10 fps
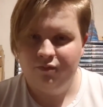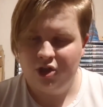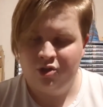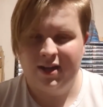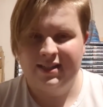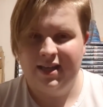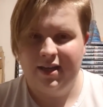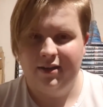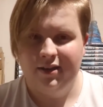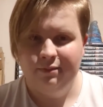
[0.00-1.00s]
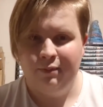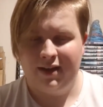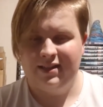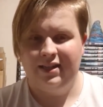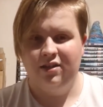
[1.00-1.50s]
tricks it
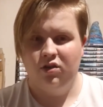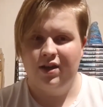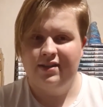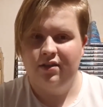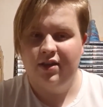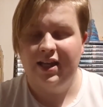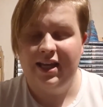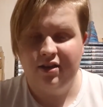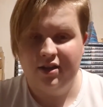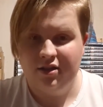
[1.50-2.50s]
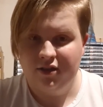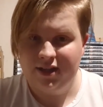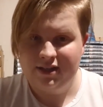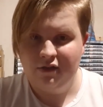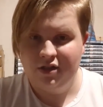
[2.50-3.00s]
basically into locking itself, the leader into
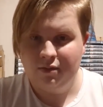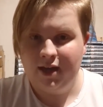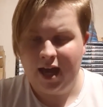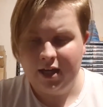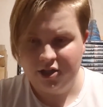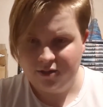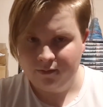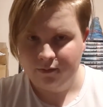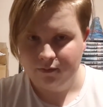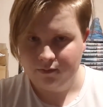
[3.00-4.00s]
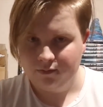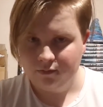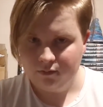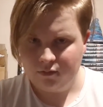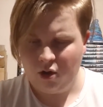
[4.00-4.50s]
locking itself into a cage.
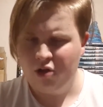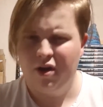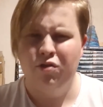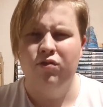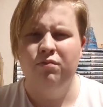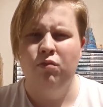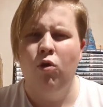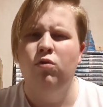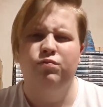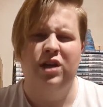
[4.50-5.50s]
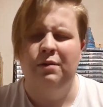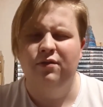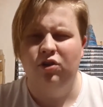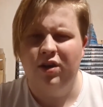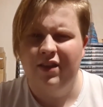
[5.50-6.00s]
Although I thought more would become
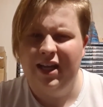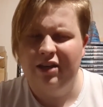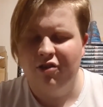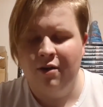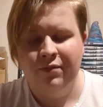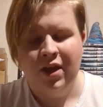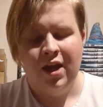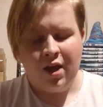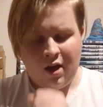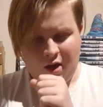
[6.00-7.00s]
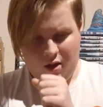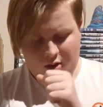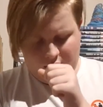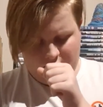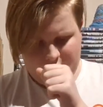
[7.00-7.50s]
of locking the leader up.
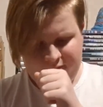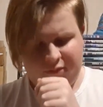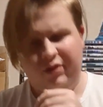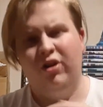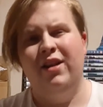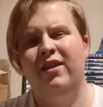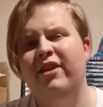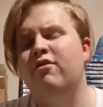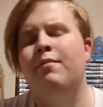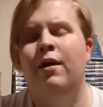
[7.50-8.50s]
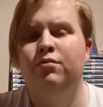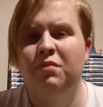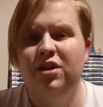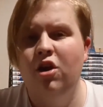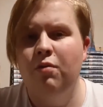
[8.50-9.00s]
Locking the leader up helped
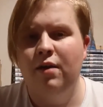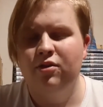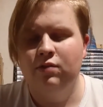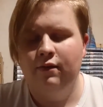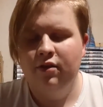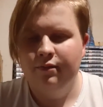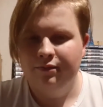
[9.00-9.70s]
him in no way whatsoever.